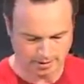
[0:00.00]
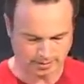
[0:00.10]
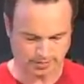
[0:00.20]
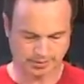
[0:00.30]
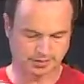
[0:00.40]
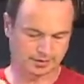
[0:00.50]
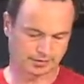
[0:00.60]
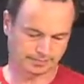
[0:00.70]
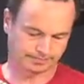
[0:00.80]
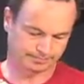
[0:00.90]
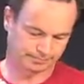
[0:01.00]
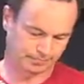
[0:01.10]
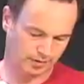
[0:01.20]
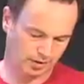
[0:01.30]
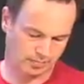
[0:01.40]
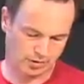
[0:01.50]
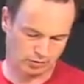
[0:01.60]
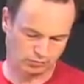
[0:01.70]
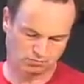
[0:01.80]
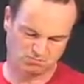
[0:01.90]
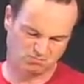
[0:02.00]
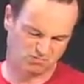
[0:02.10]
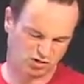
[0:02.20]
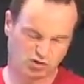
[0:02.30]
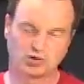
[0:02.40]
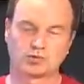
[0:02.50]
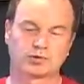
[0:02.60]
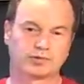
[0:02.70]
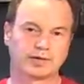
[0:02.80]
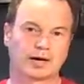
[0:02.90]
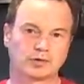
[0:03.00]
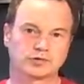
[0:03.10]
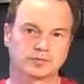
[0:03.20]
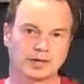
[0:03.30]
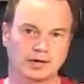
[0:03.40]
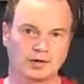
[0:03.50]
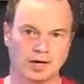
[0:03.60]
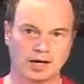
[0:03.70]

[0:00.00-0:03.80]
is about 2 or 3 hours from now,